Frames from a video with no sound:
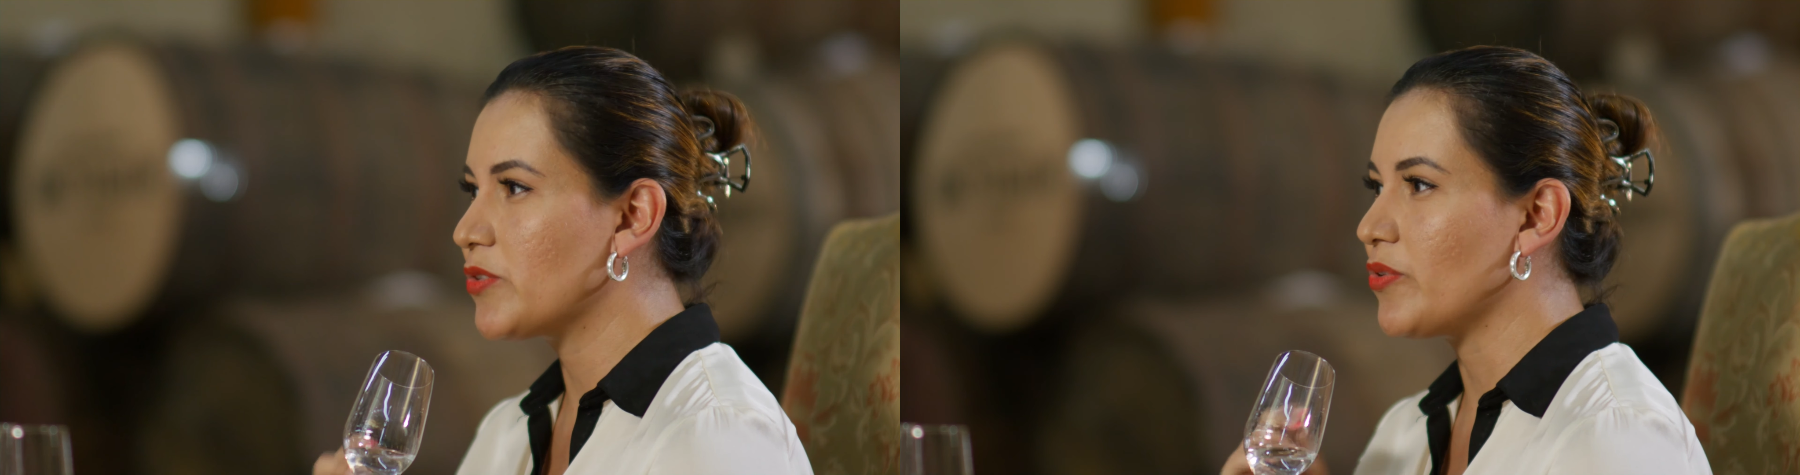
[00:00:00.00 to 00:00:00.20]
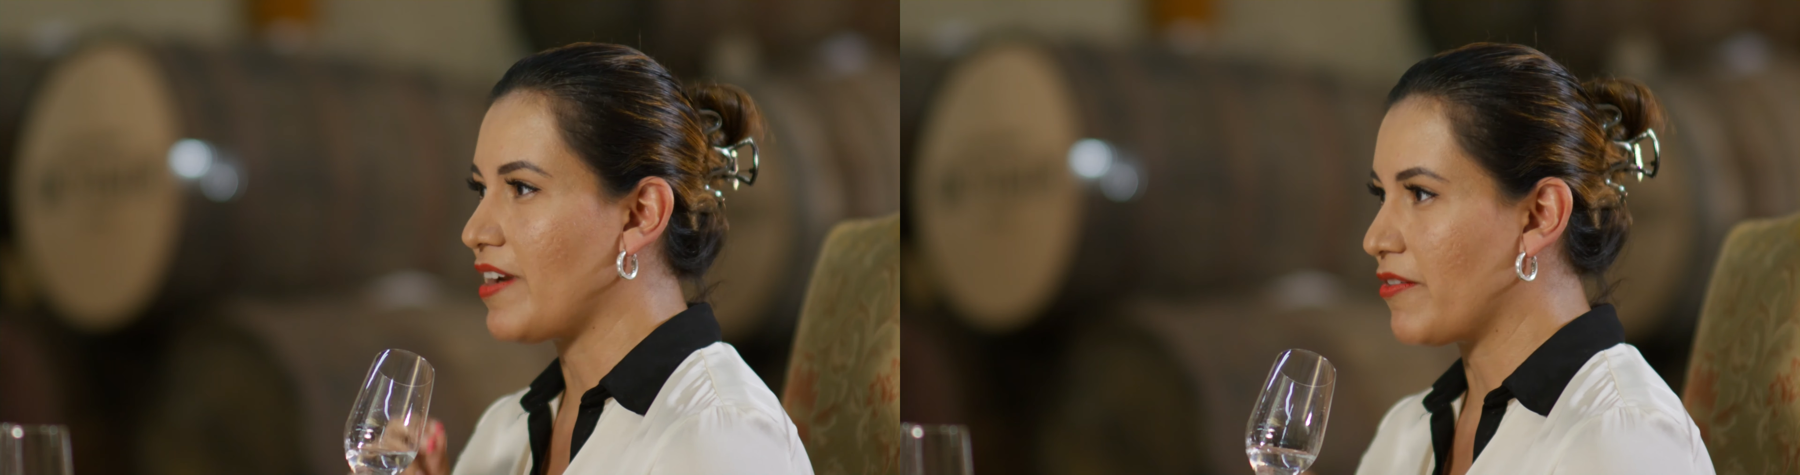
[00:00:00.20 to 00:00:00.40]

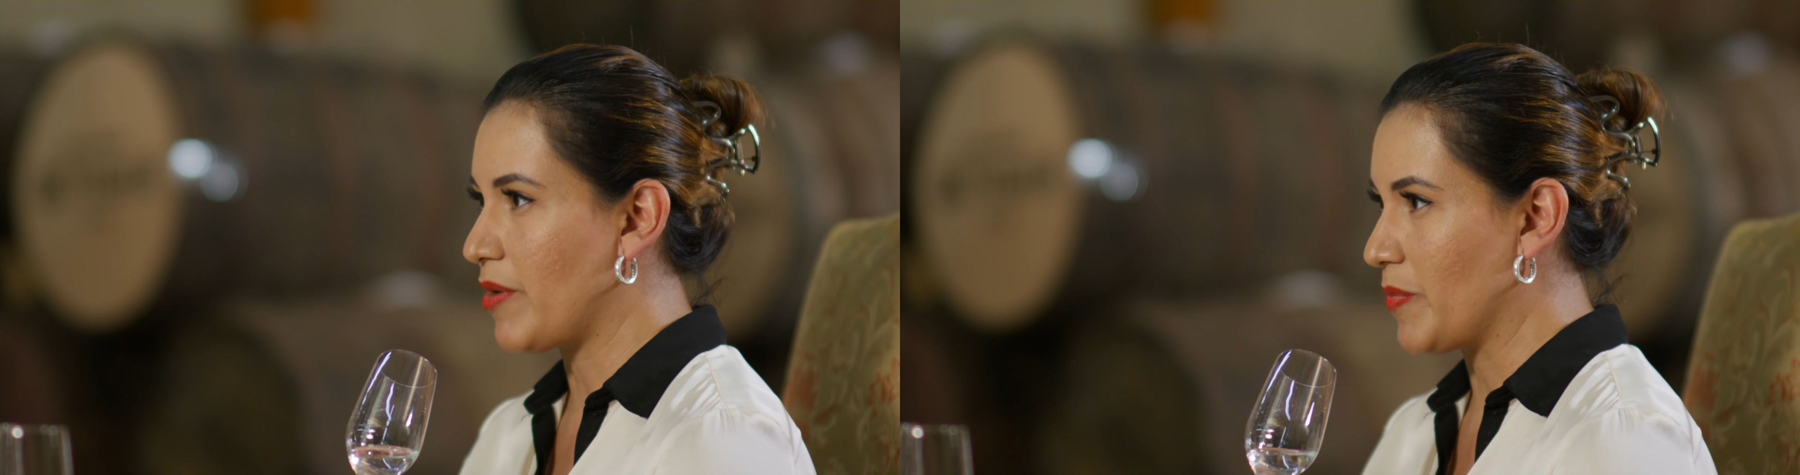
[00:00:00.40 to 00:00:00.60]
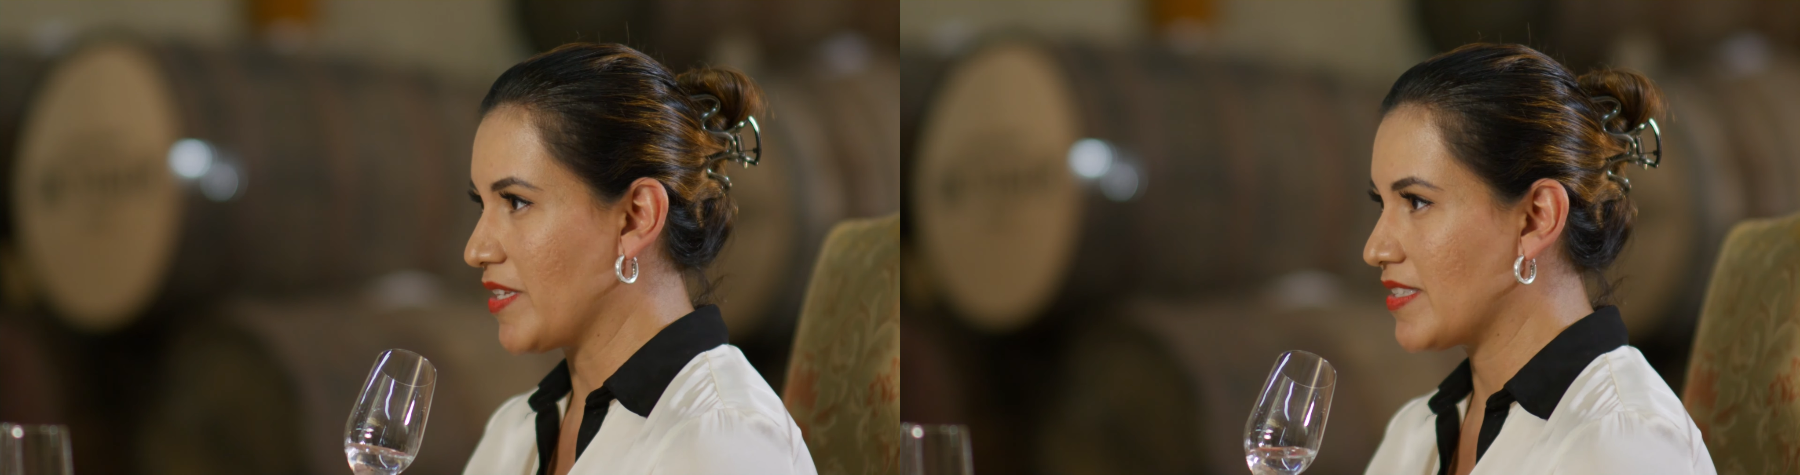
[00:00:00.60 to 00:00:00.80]
to the
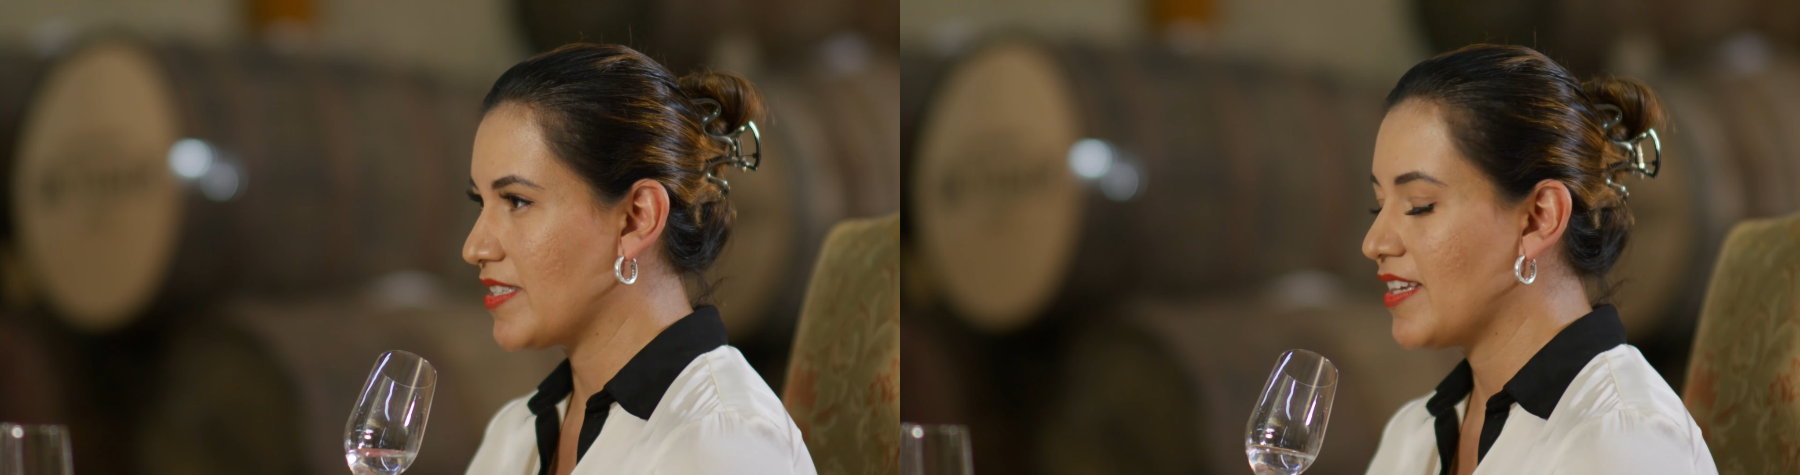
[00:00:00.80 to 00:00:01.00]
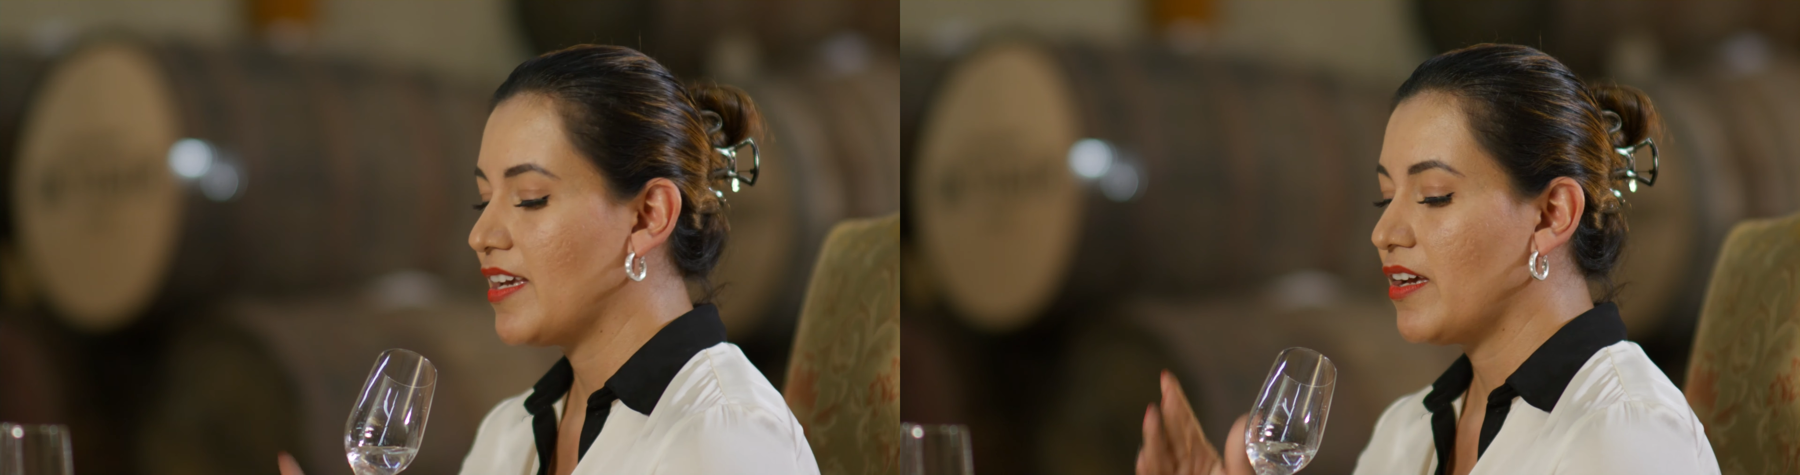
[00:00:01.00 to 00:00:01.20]

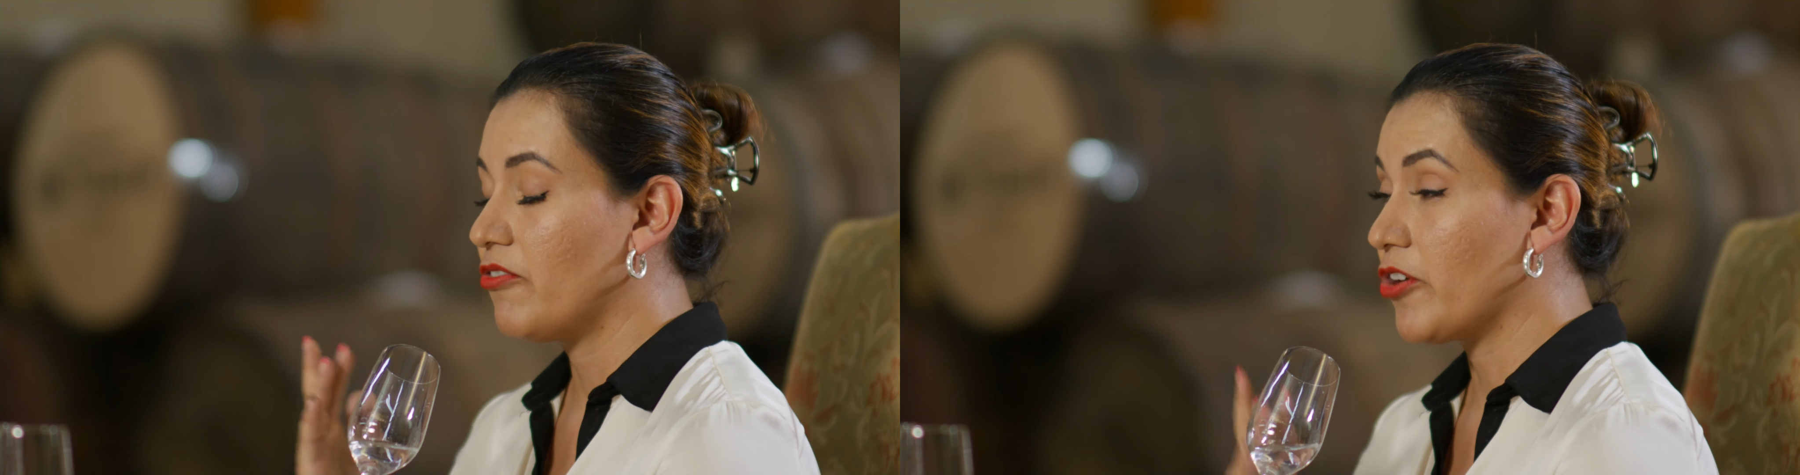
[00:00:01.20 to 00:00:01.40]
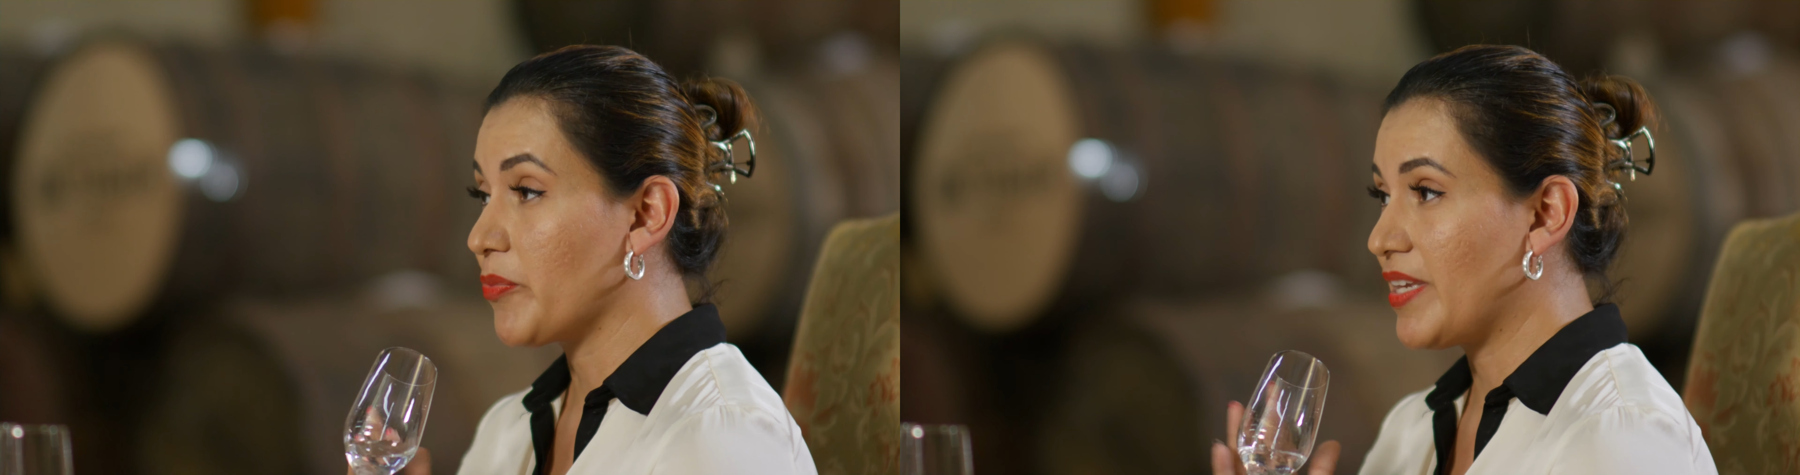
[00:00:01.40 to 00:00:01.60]
aromas.
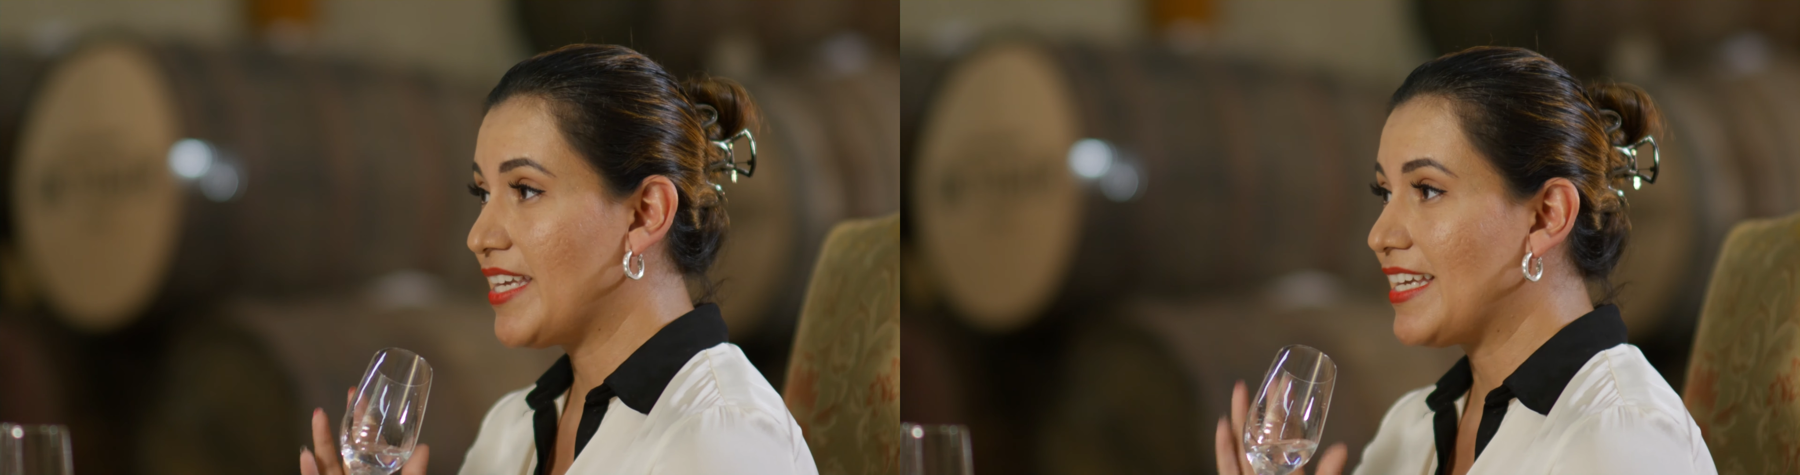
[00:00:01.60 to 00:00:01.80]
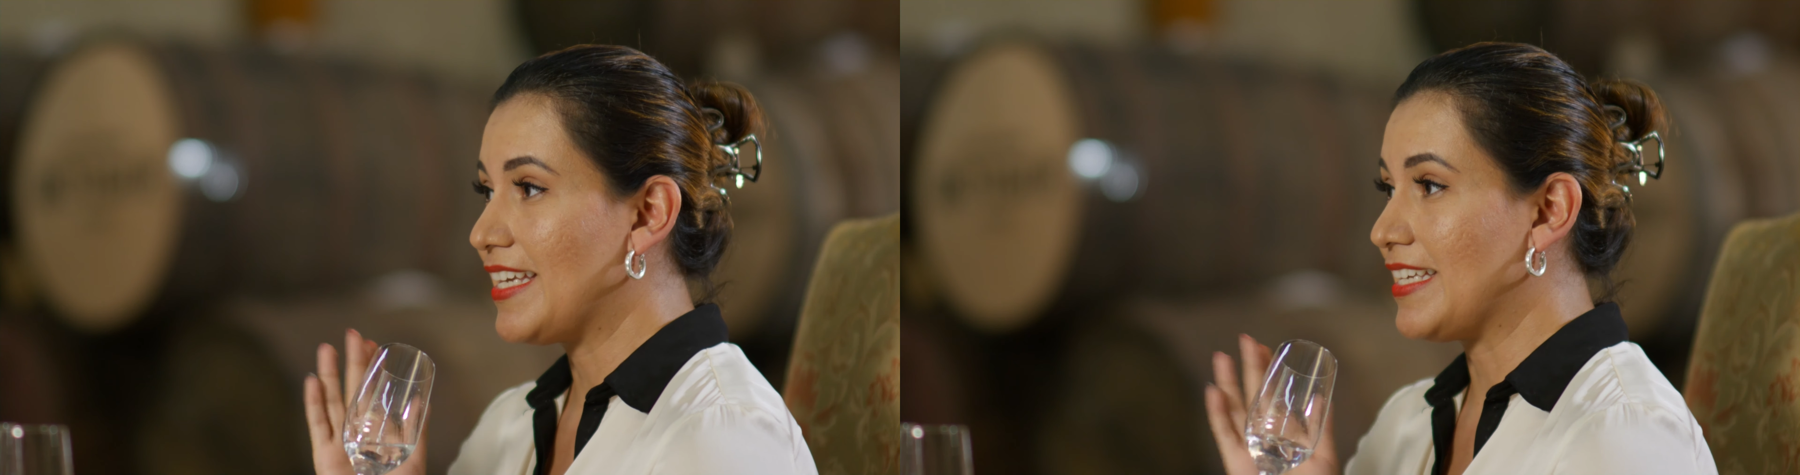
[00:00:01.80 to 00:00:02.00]
For
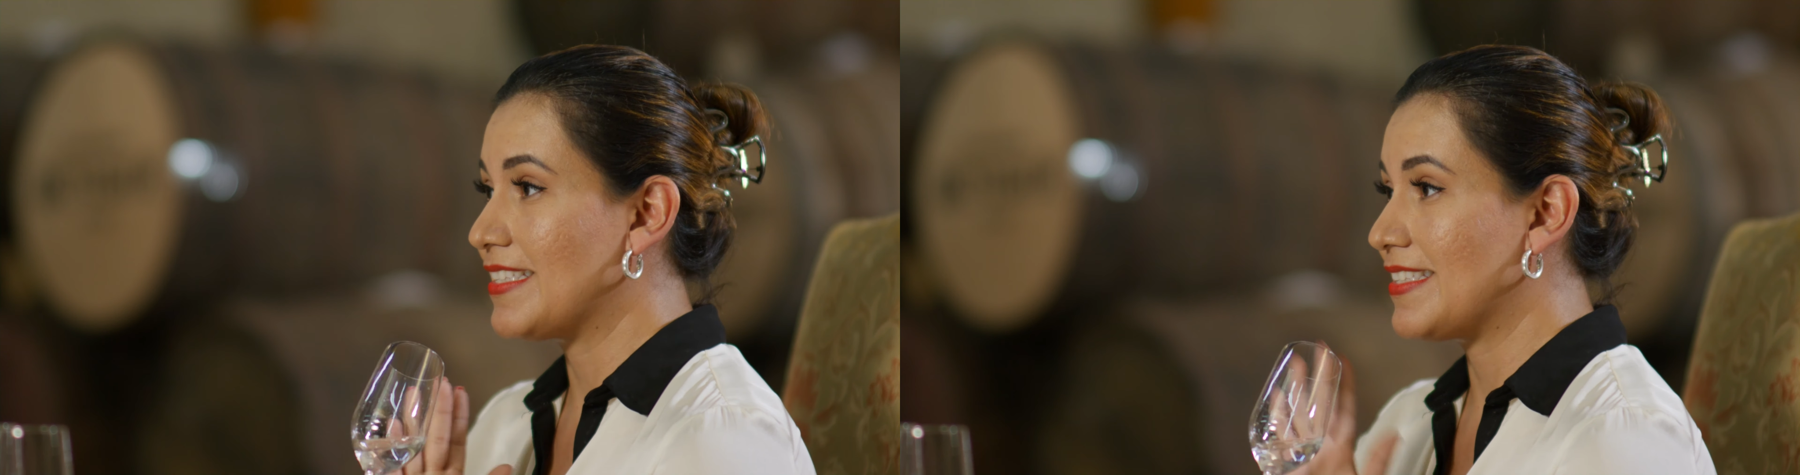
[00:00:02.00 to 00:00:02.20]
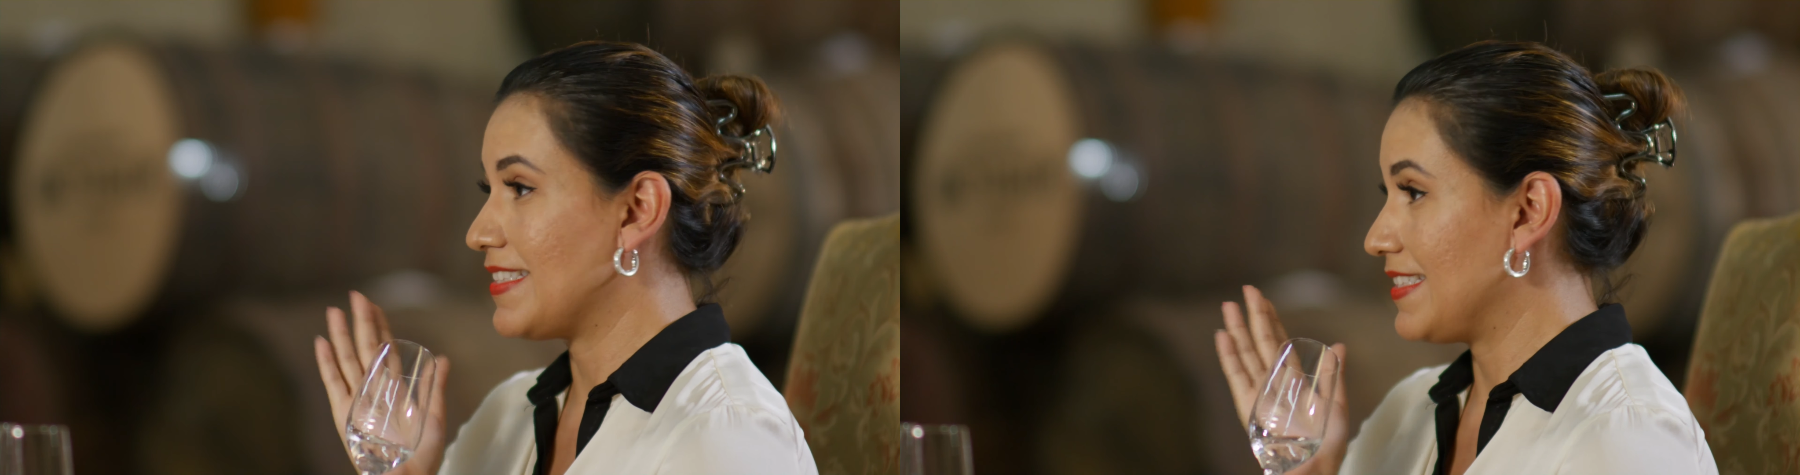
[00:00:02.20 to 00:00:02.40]
me,
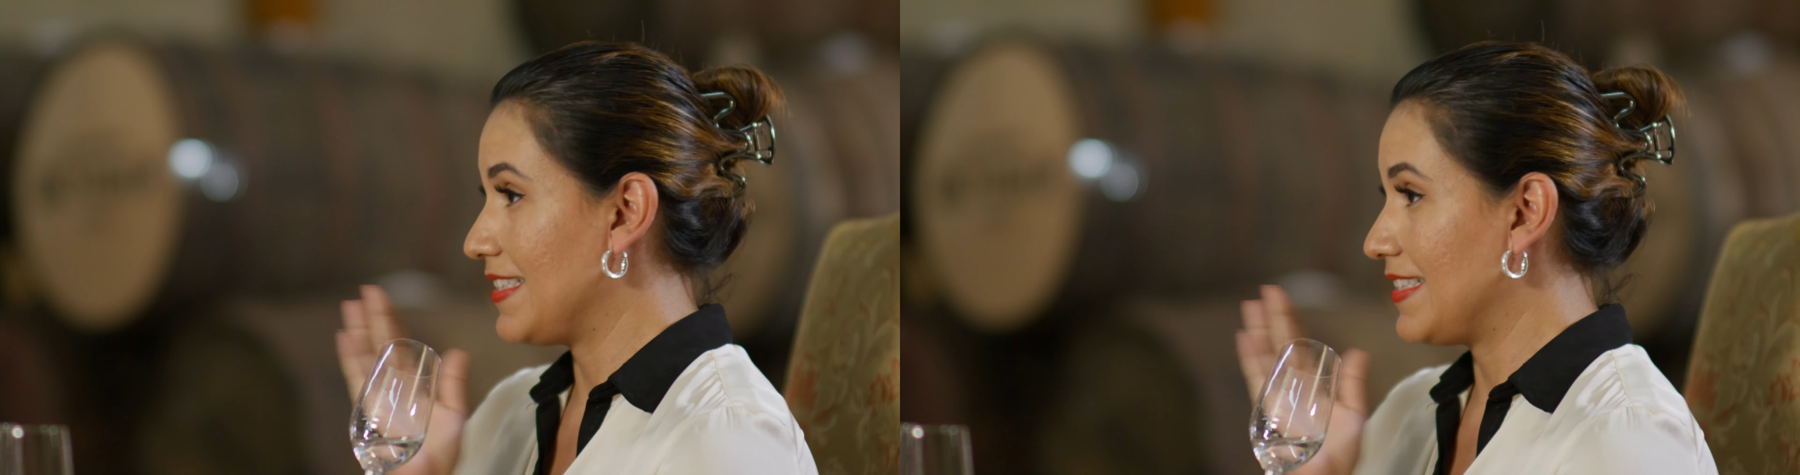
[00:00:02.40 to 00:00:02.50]
it's